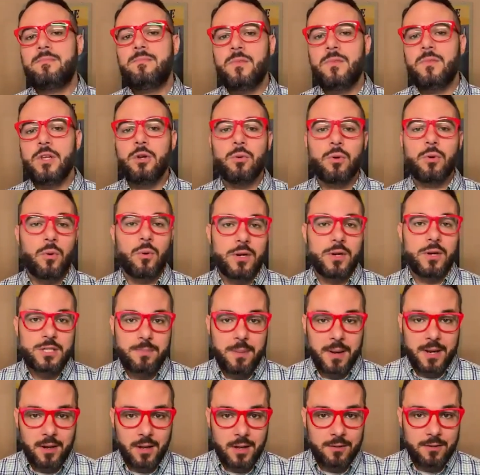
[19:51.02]
you are going to
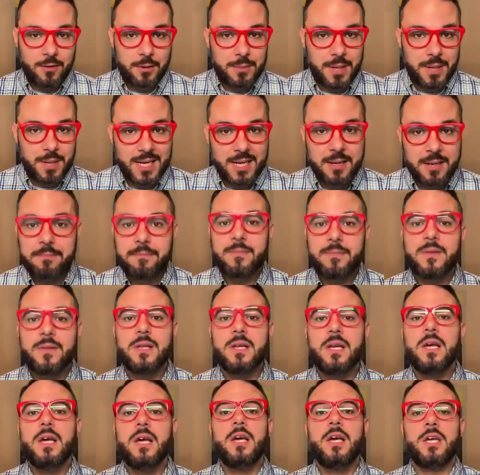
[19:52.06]
spend all of your money
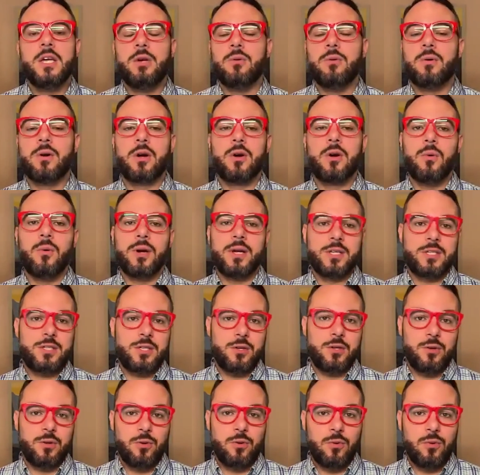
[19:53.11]
yeah. you are going
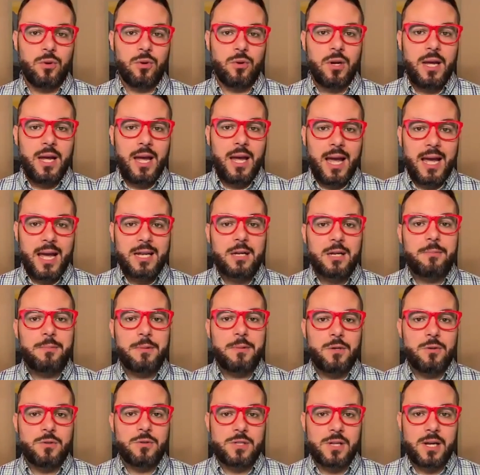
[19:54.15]
to end up
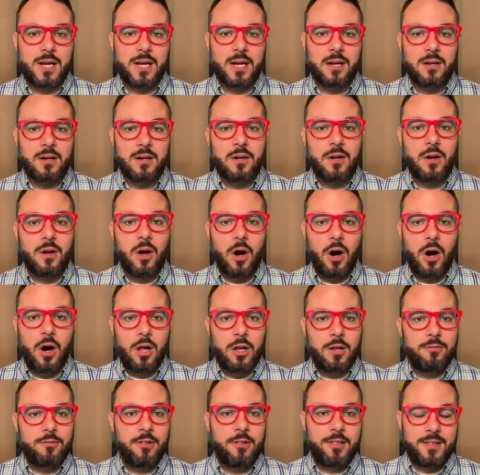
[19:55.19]
using
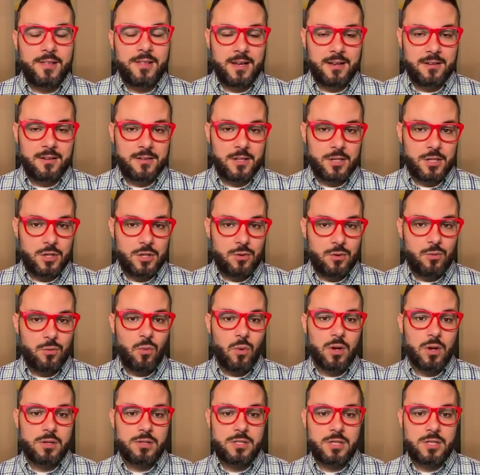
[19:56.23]
all of the things that you
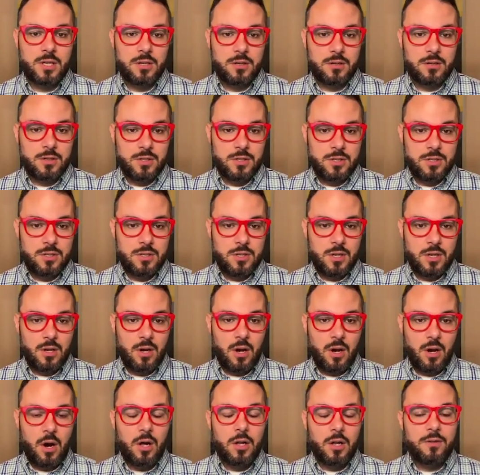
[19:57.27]
want to
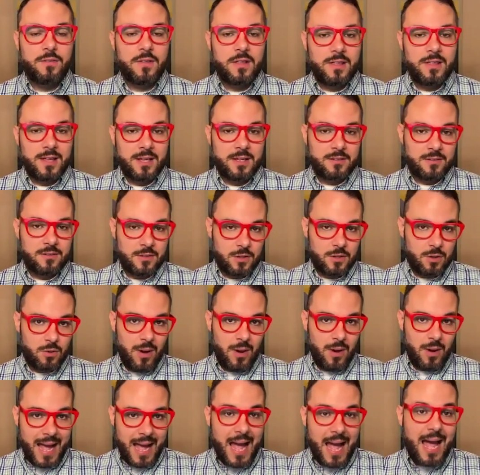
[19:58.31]
all of the things that
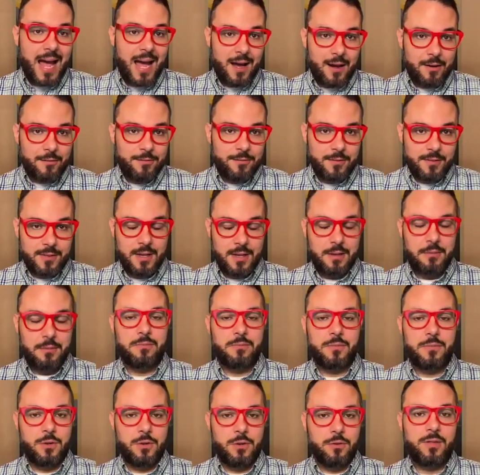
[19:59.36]
you have that
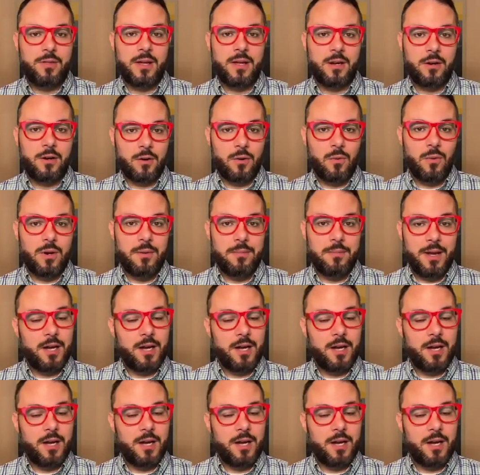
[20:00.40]
you think are going to make